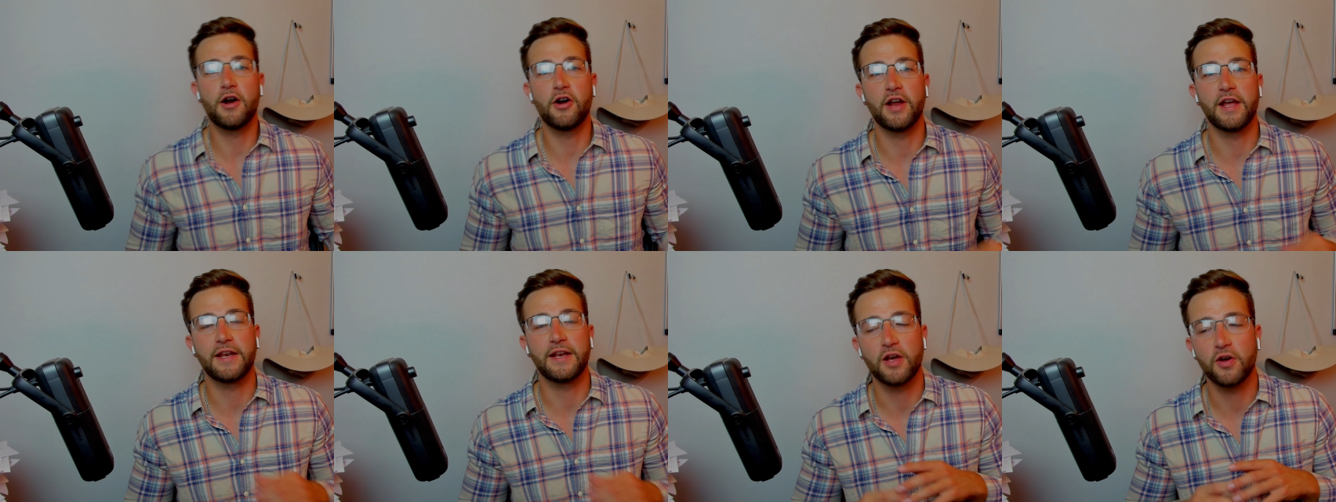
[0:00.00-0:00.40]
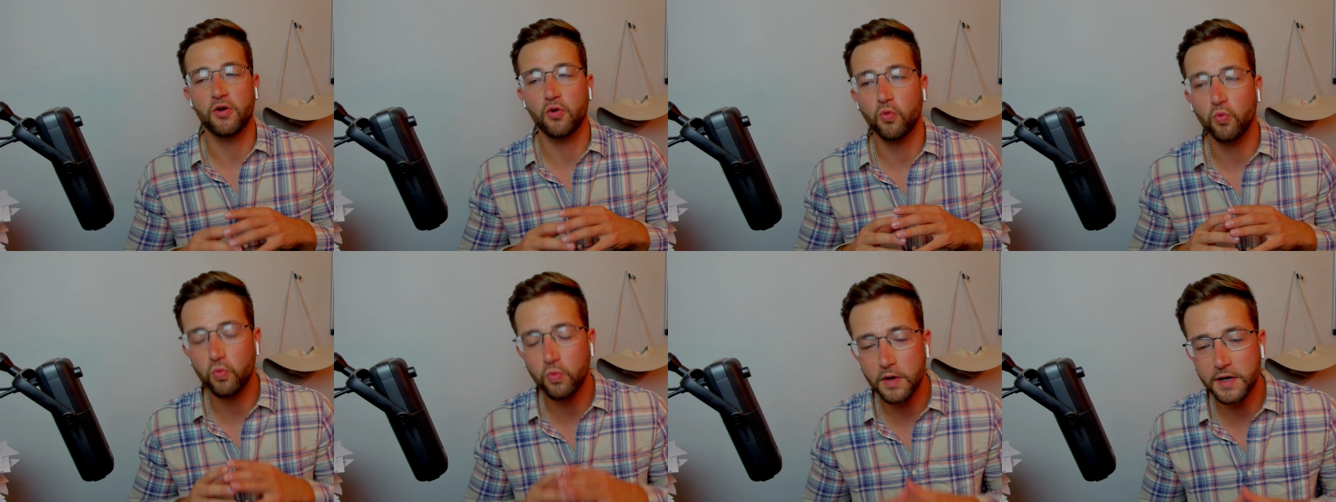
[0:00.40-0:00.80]
All right,
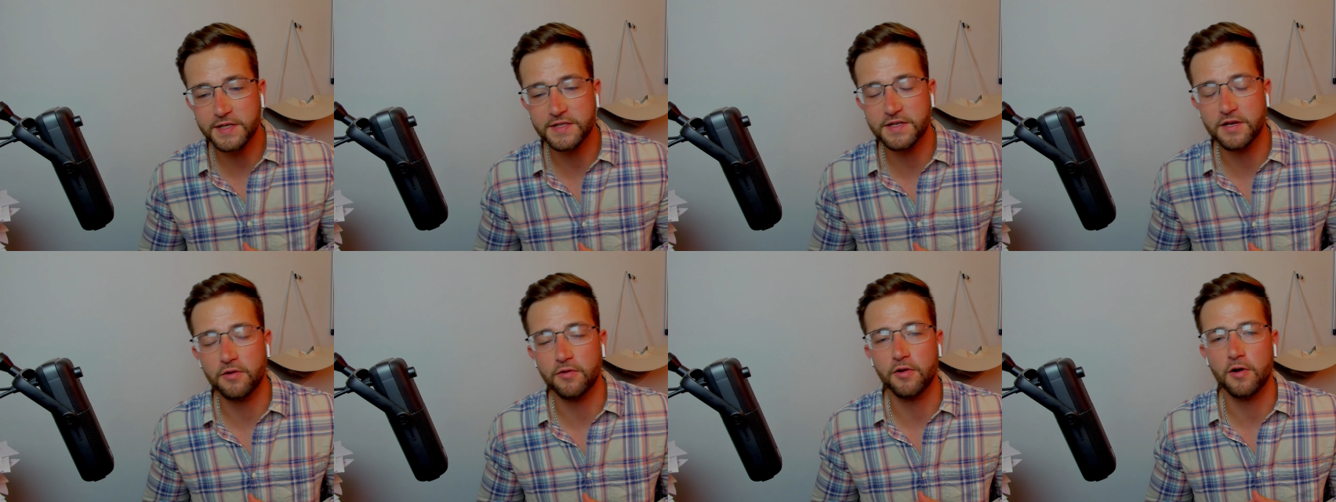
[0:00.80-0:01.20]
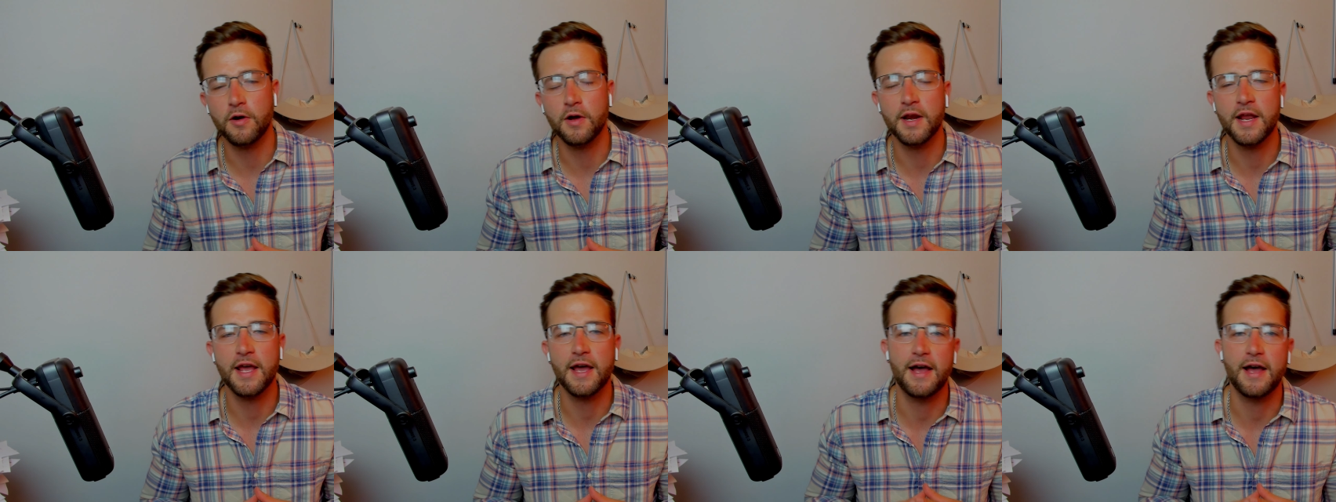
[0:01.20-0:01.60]
what is going
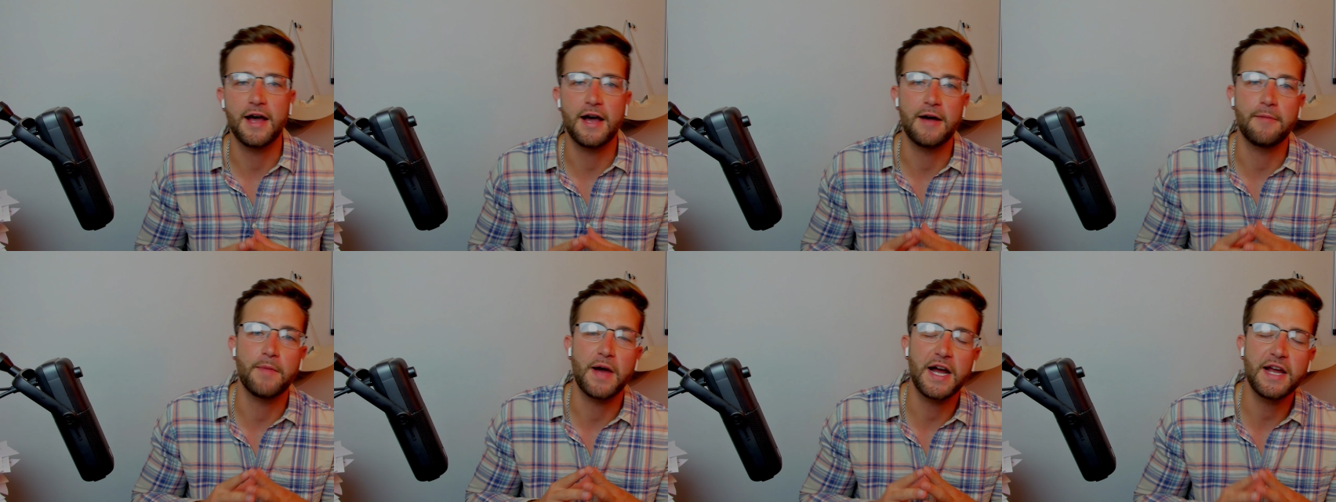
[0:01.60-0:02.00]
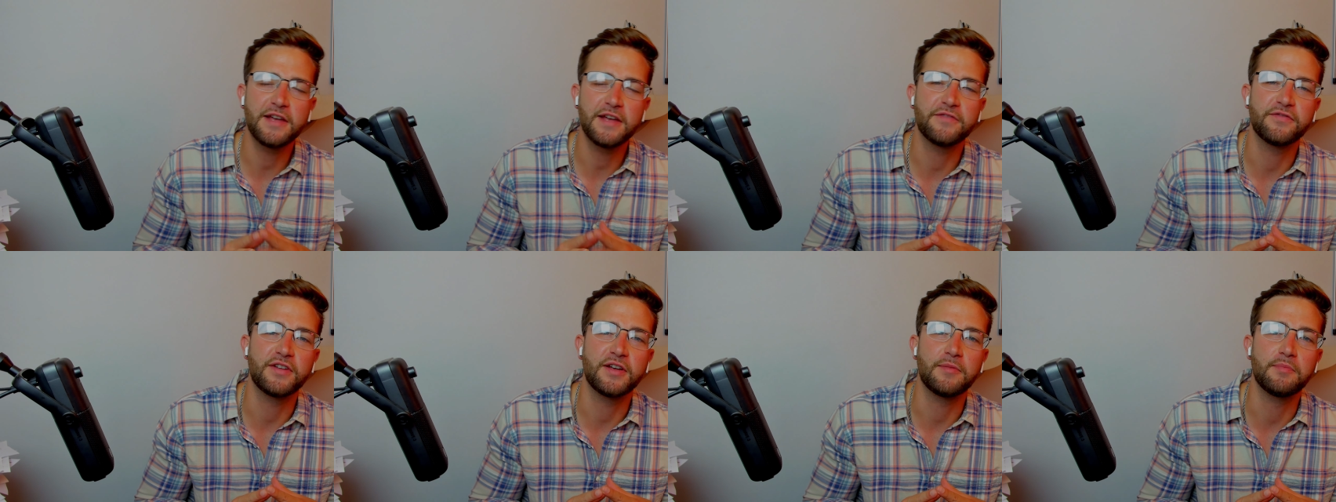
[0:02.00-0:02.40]
on? I
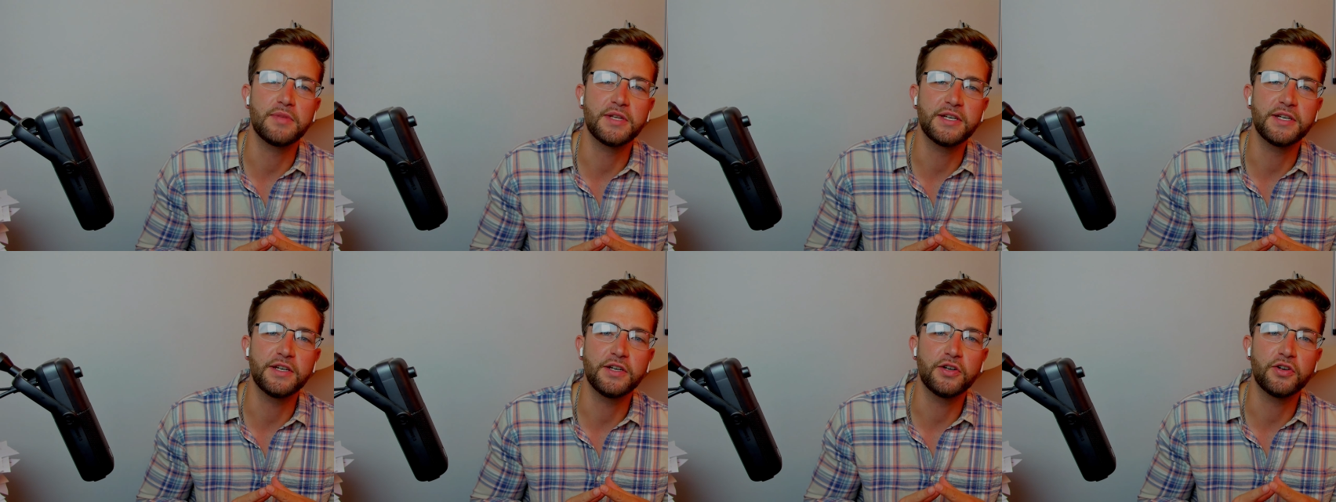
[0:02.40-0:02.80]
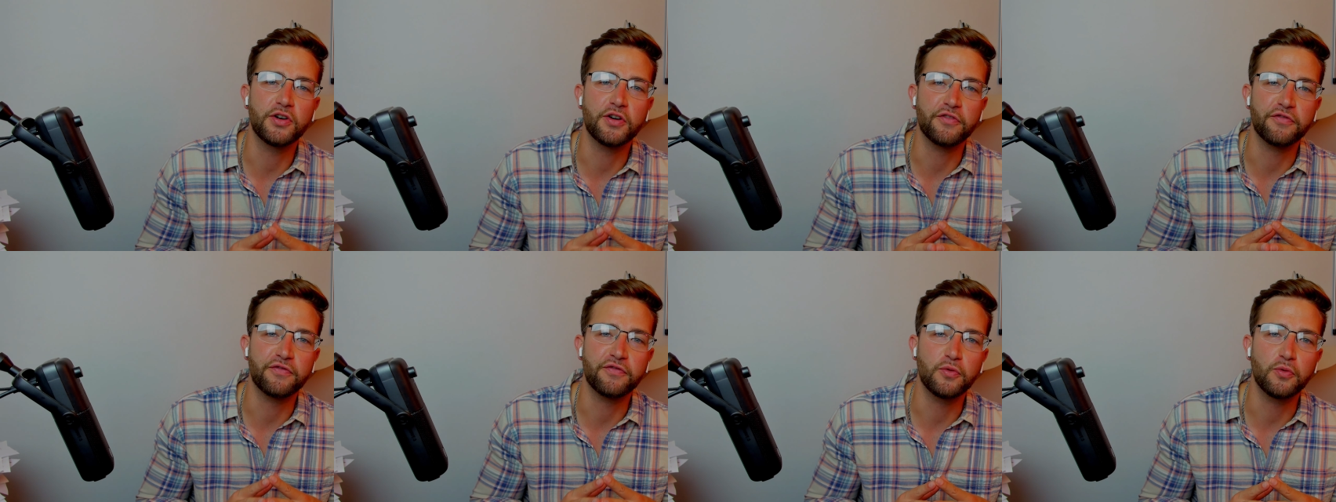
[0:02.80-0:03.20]
have now been
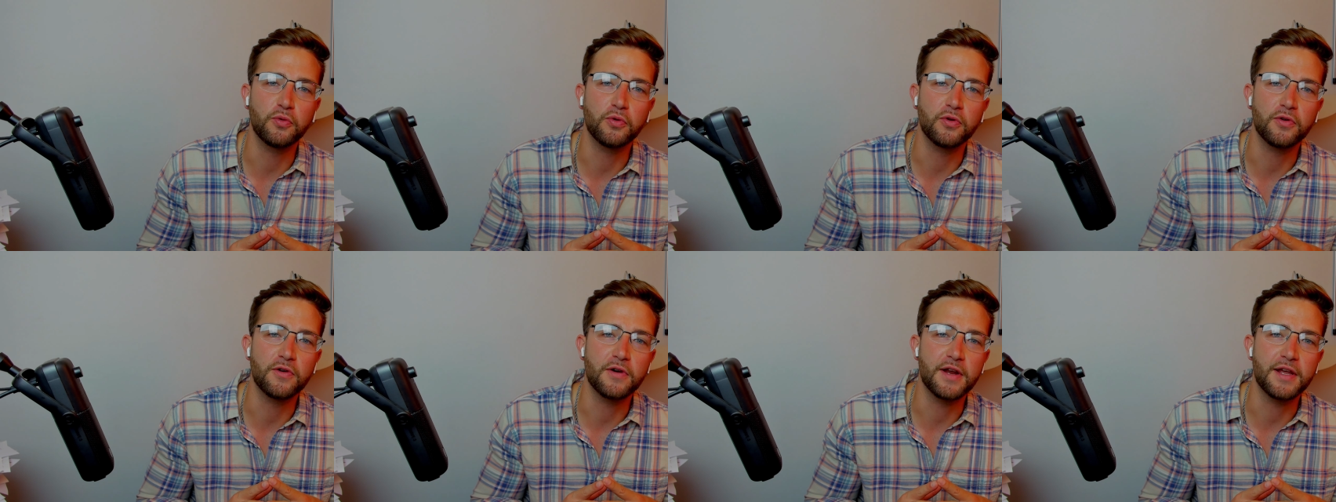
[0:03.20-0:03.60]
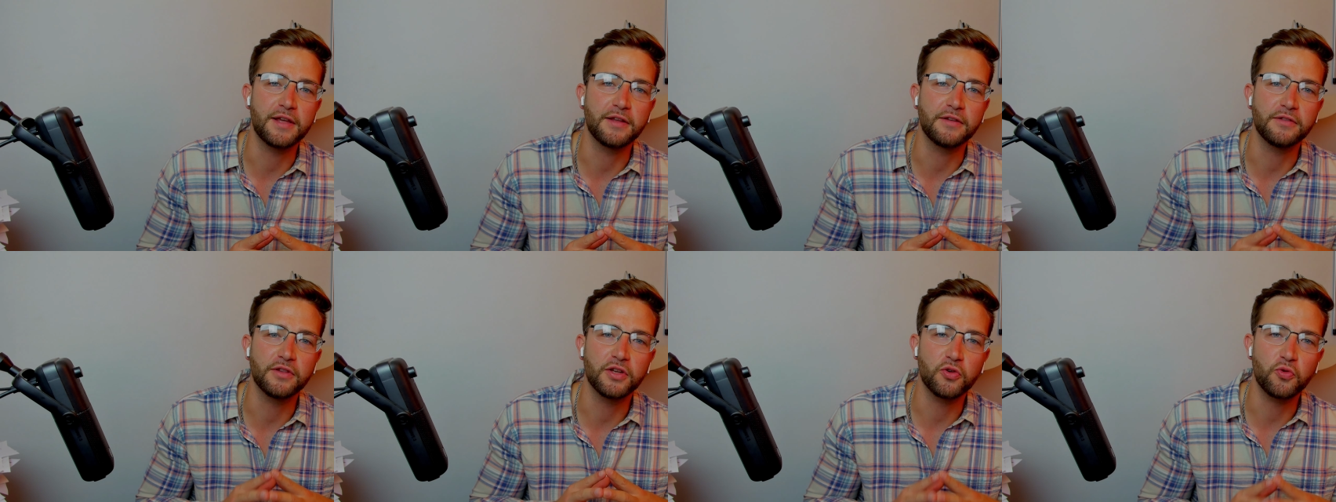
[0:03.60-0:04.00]
here for
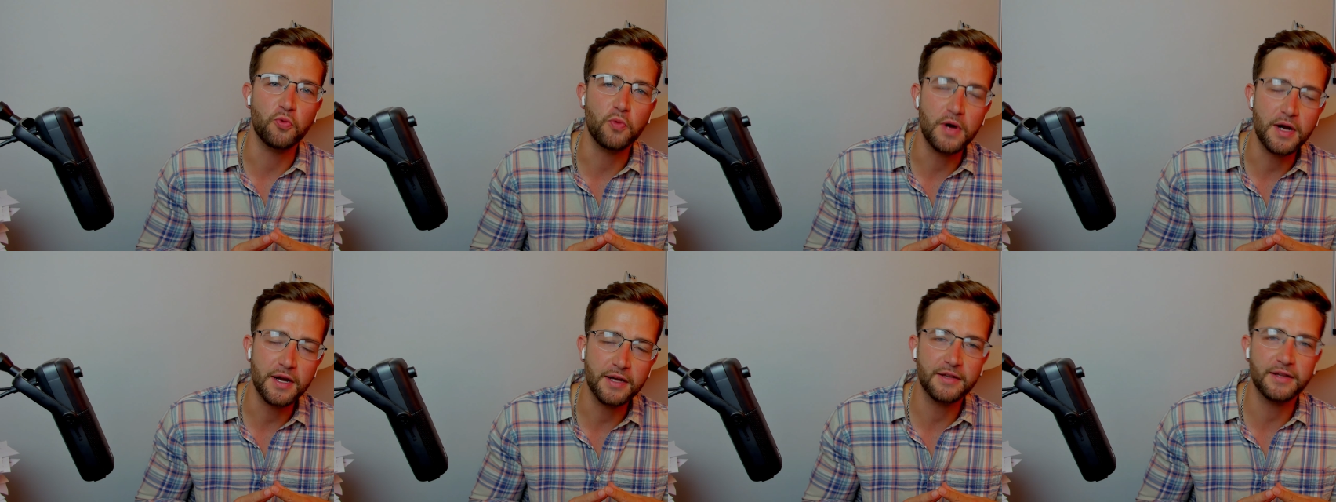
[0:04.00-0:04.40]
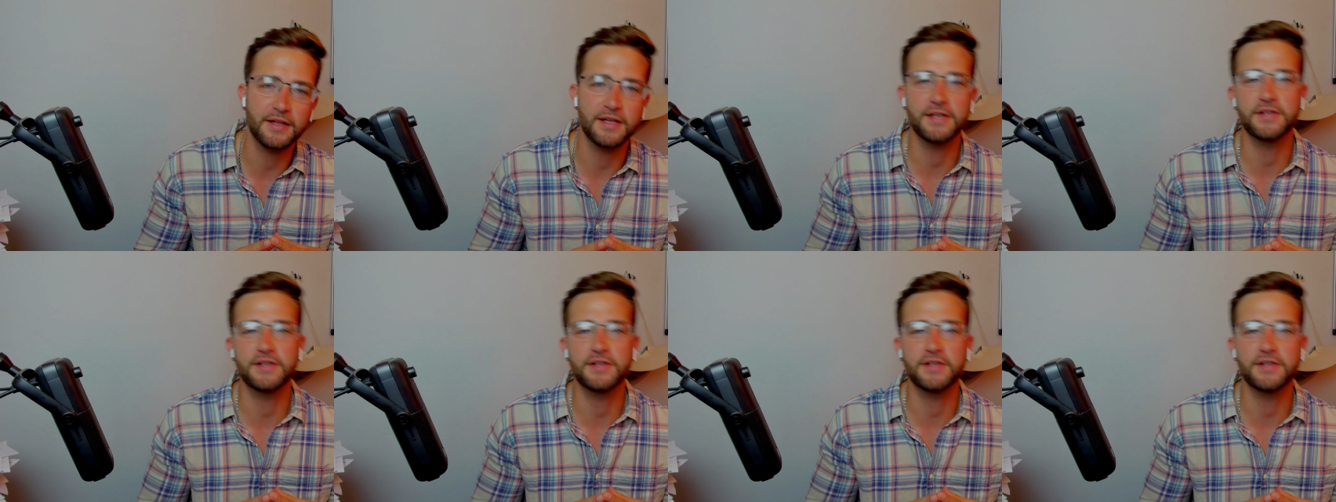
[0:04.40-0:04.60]
a little while,